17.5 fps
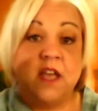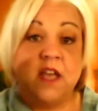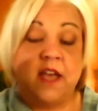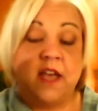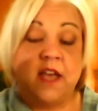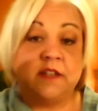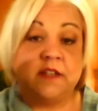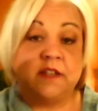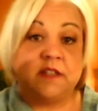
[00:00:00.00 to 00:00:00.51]

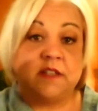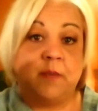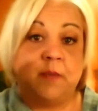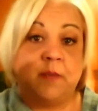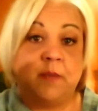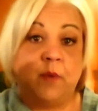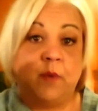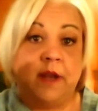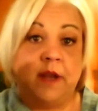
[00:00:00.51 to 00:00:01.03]
at
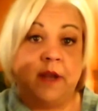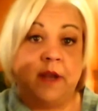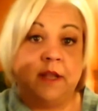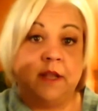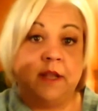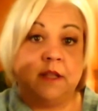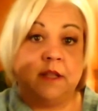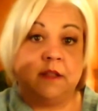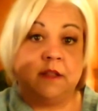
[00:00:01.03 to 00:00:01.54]

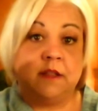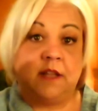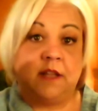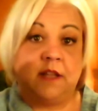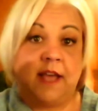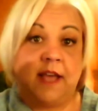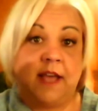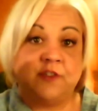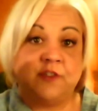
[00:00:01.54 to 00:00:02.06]
separating the
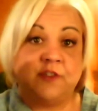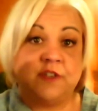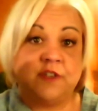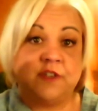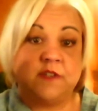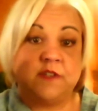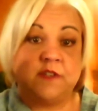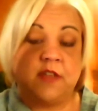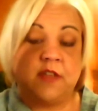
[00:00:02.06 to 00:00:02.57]
lashes
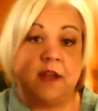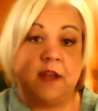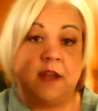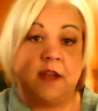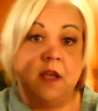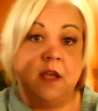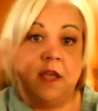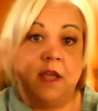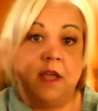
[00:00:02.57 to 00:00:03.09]
so that
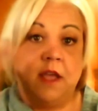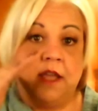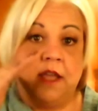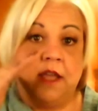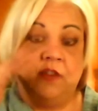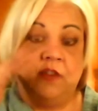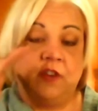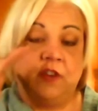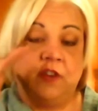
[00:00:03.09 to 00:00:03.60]

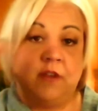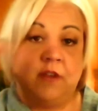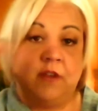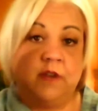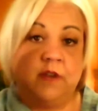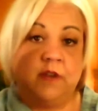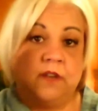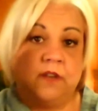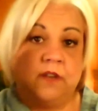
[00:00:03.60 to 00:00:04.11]
each and
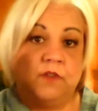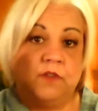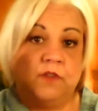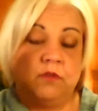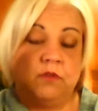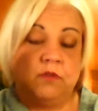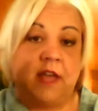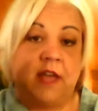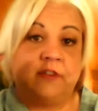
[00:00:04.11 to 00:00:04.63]
every individual
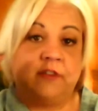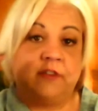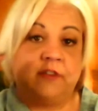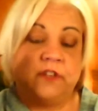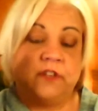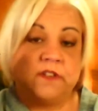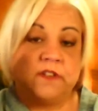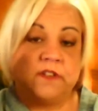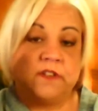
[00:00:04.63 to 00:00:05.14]
lash
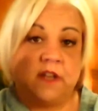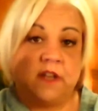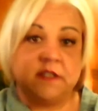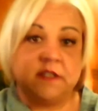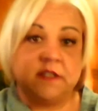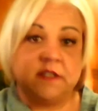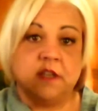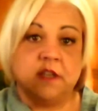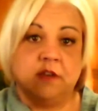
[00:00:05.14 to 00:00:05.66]
gets
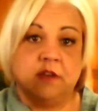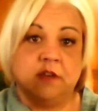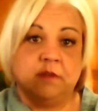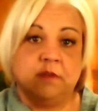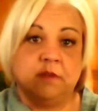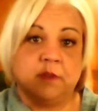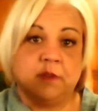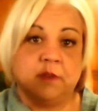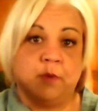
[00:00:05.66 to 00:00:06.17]
nicely coated
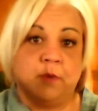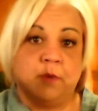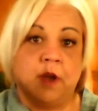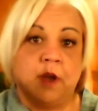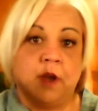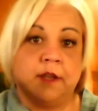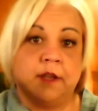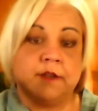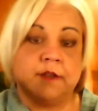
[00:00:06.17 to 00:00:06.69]
with the
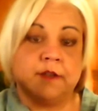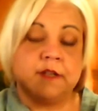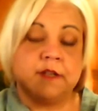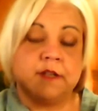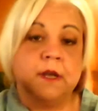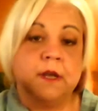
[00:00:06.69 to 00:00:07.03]
product.